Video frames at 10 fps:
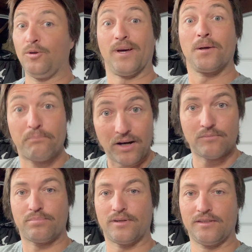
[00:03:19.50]
hit a
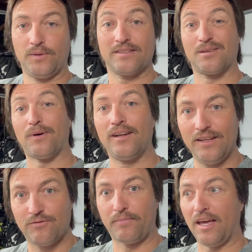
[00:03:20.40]
bump, you hit some
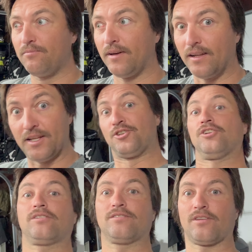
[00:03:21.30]
uneven pavement, it
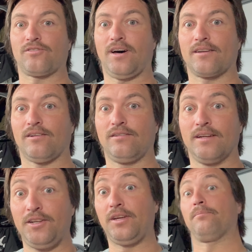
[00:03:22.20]
jerks the throttle
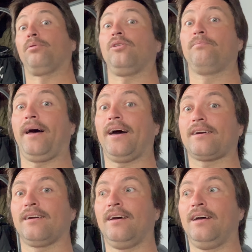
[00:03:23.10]
and you get pulled back.